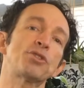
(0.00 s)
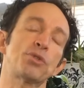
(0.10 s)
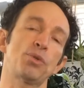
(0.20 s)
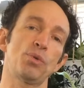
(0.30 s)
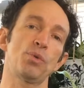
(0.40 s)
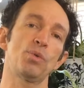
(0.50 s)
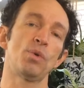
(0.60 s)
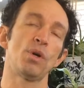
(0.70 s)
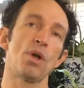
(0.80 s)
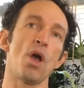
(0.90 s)

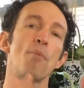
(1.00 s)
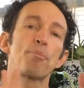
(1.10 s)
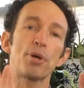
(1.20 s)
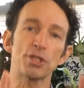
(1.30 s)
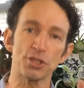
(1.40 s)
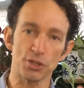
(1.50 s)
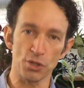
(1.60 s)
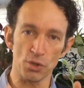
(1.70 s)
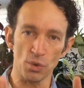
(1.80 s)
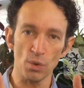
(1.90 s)
to
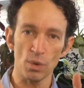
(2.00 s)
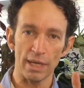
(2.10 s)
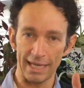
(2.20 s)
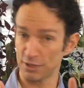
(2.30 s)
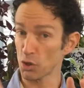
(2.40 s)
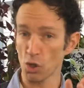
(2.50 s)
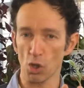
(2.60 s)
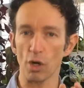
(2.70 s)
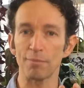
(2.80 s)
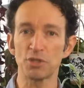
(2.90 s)
pursue his or
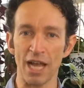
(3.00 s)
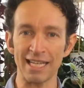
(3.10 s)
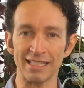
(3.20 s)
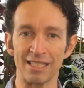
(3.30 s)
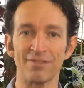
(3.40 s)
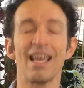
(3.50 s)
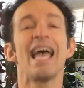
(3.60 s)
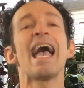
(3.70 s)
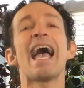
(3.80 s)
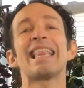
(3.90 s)
her objective,
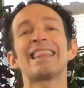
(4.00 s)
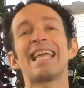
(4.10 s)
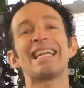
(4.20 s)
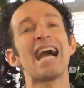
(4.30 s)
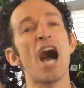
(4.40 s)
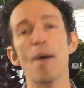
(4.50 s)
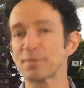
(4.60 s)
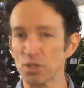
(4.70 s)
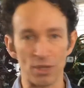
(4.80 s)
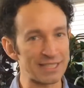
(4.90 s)
and then an
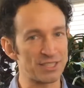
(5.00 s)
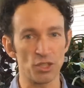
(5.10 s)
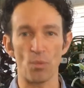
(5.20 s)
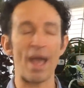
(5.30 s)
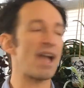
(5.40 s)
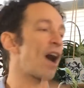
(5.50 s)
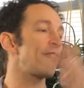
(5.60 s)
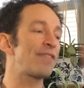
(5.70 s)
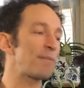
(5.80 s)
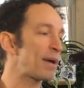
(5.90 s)
obstacle gets in the way
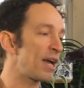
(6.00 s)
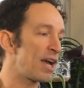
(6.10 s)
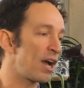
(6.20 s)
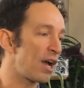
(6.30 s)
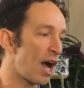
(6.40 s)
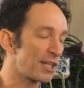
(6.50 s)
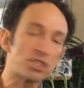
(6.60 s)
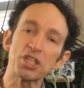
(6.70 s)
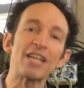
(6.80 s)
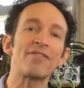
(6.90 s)
of them
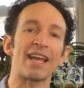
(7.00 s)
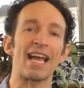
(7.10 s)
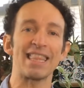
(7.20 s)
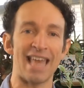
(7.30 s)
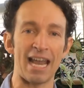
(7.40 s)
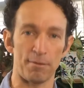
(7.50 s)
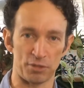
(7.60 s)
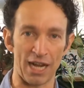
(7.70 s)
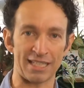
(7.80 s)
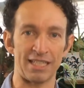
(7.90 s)
achieving that
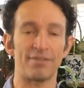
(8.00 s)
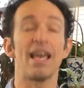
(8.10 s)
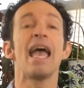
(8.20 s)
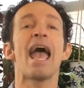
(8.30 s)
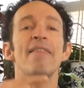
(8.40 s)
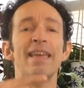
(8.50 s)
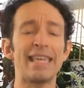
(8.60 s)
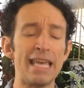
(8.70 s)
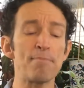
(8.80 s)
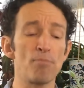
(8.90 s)
objective. And they
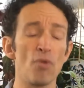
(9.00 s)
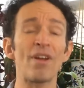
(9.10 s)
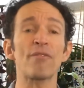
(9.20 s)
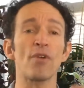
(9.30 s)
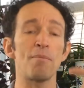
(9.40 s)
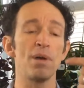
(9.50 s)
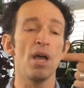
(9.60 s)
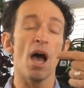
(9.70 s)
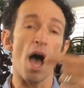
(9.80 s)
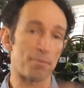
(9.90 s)
keep moving from
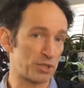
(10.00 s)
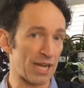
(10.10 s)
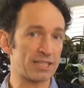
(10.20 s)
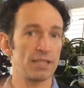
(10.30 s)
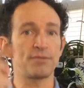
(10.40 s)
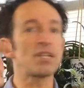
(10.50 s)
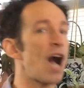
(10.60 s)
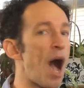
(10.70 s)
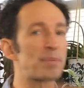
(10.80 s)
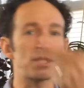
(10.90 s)
objective to
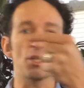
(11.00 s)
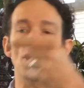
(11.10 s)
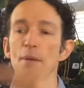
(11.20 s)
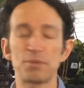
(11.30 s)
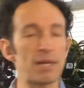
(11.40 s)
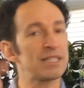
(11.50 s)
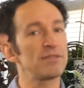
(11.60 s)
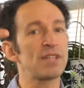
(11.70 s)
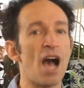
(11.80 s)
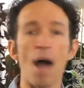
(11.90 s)
obstacle,
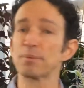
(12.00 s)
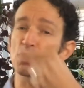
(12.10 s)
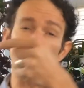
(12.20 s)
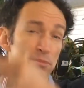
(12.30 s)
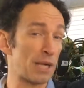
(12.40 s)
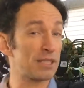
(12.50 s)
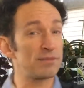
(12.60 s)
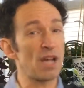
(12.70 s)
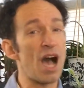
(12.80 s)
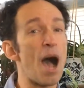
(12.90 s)
objective to obstacle,
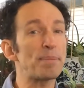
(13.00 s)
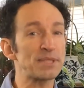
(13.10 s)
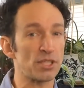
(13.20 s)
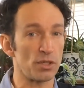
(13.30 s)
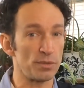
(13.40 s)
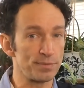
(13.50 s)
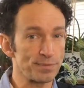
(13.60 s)
objective to obstacle.